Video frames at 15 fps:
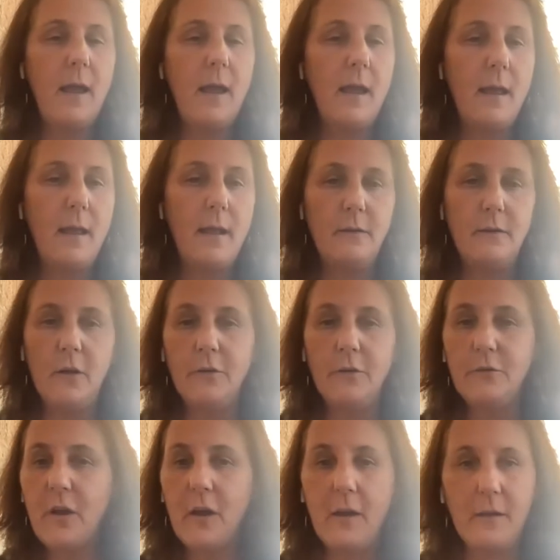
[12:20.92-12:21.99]
and young
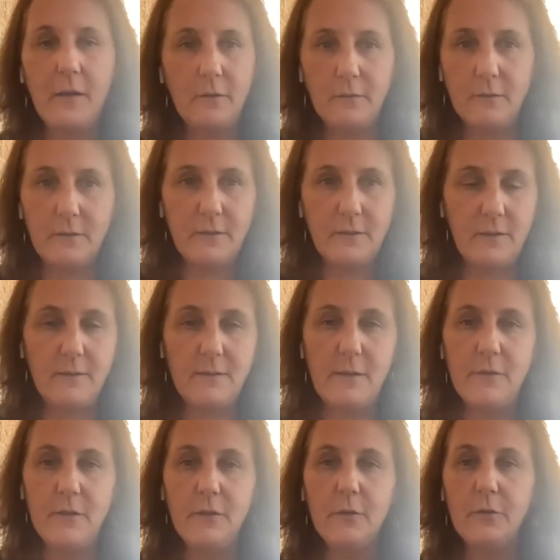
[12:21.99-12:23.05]
child, 6,
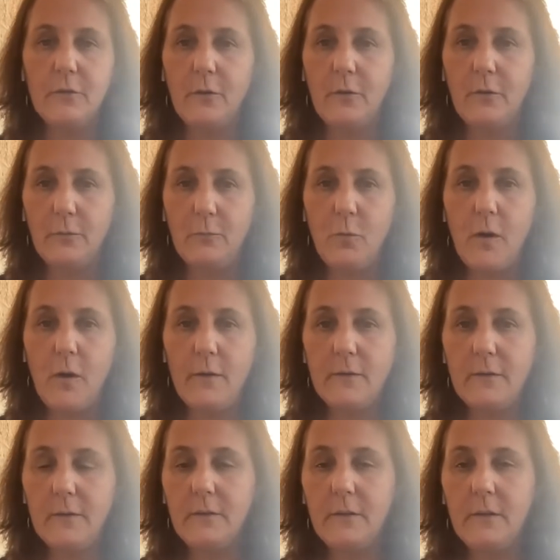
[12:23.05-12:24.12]
7 years old, walks
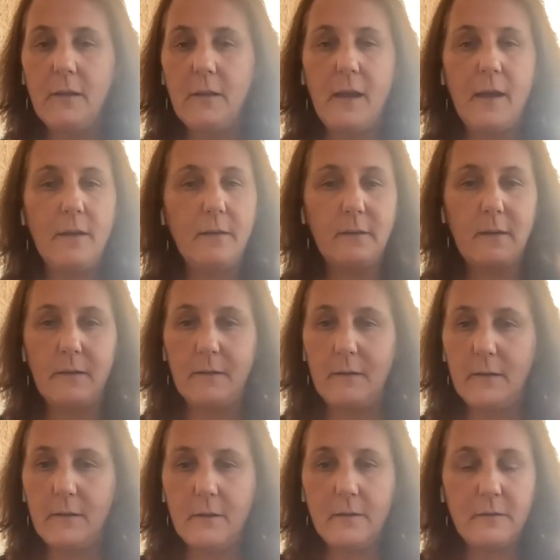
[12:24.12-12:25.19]
into class
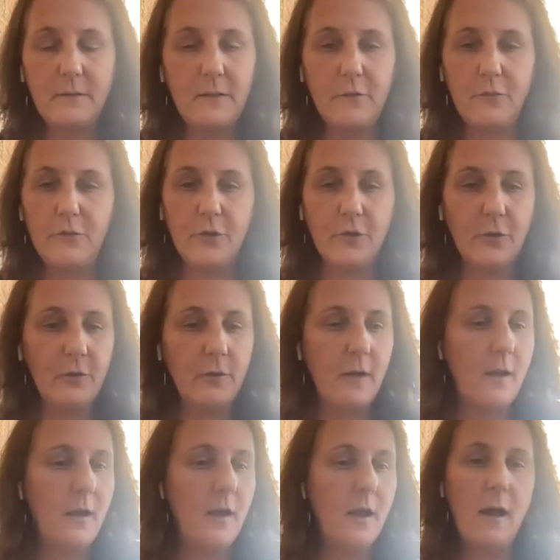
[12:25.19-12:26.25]
and teacher,
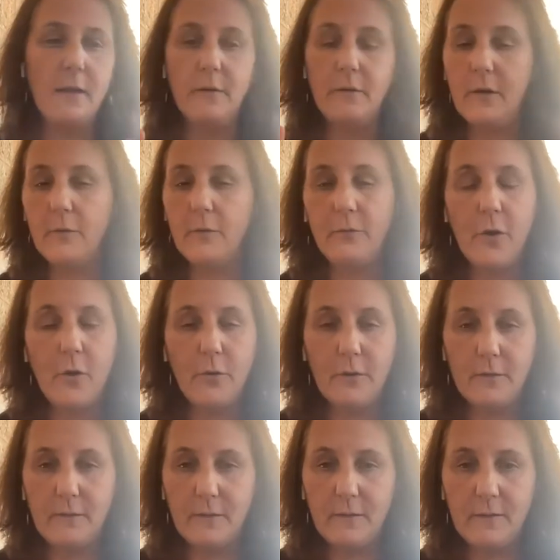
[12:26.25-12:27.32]
I don't know,
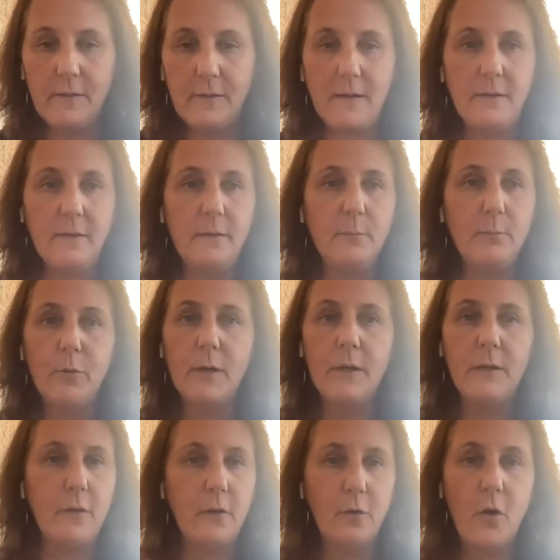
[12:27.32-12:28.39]
notices they didn't
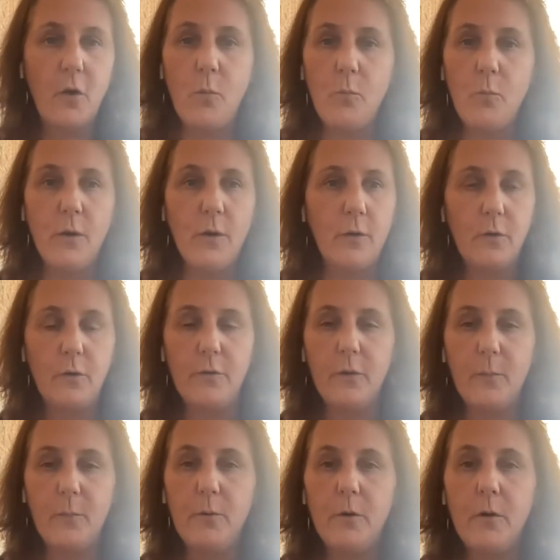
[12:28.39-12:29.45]
bring their homework or
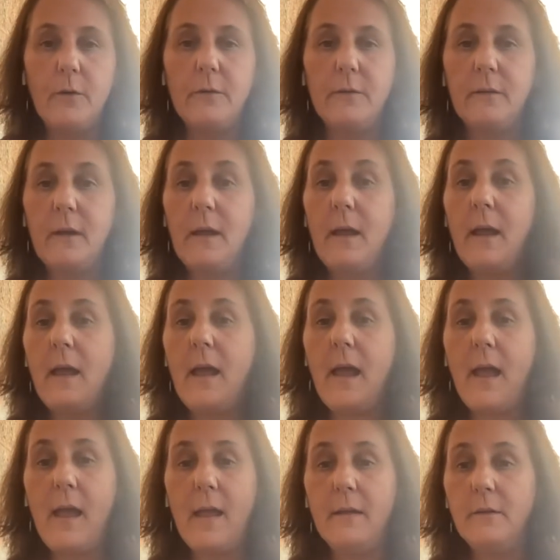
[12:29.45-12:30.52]
their books
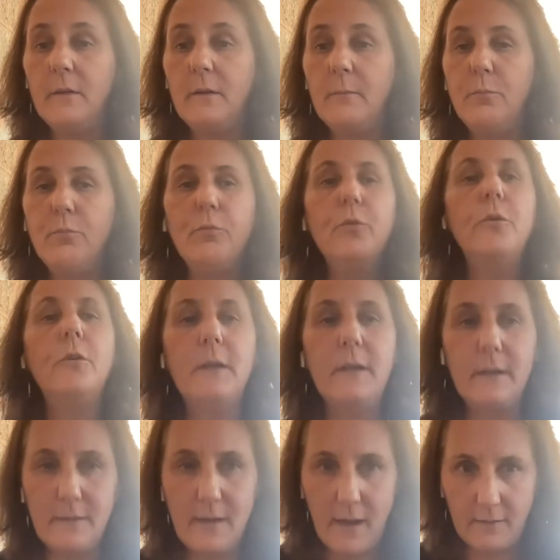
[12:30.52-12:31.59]
and brutally
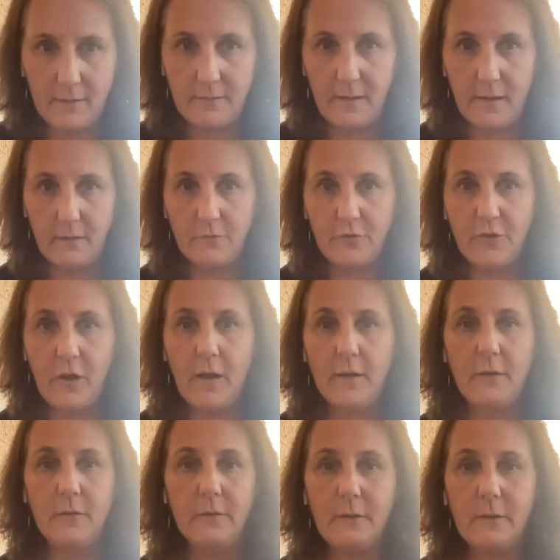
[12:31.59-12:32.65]
attacks that
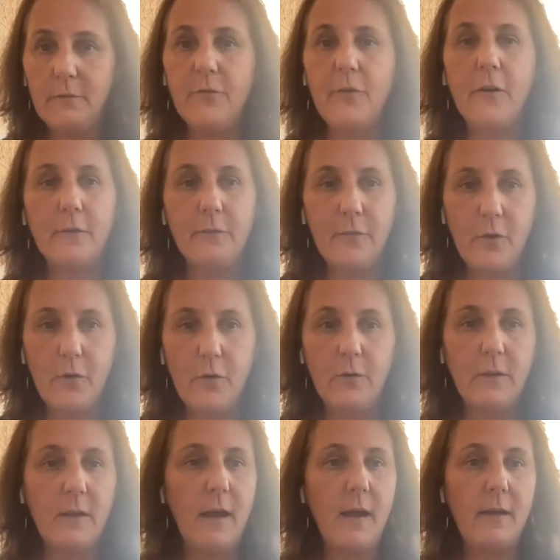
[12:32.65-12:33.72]
child in front of the whole
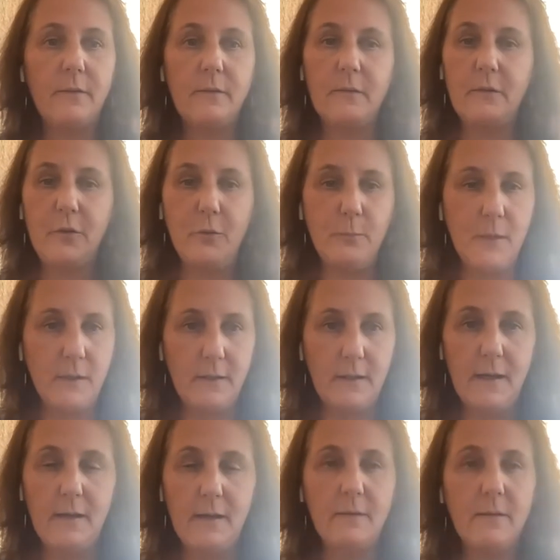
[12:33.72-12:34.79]
class,
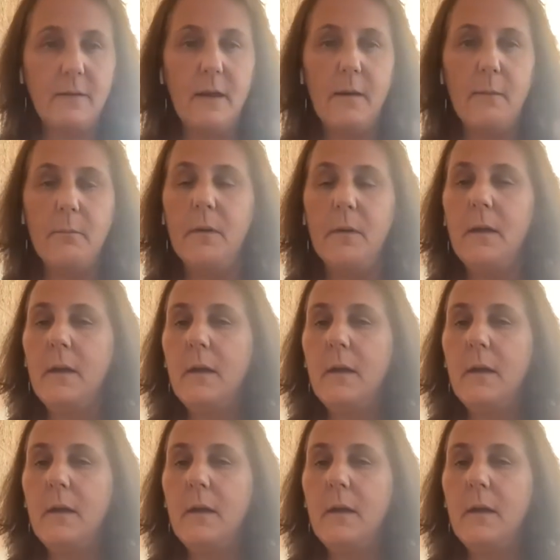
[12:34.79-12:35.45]
humiliates them,